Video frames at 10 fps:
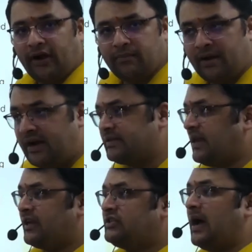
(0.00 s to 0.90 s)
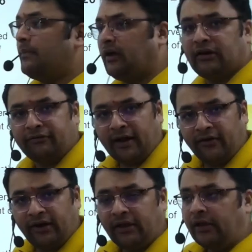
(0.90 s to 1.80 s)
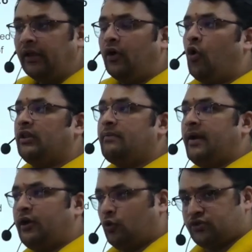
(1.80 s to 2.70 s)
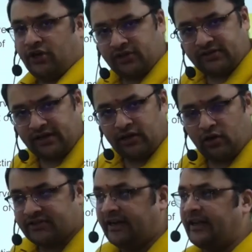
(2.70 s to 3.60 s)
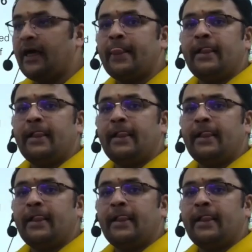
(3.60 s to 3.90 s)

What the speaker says: buildings like Jamnagar refinery, all the metro stations across India,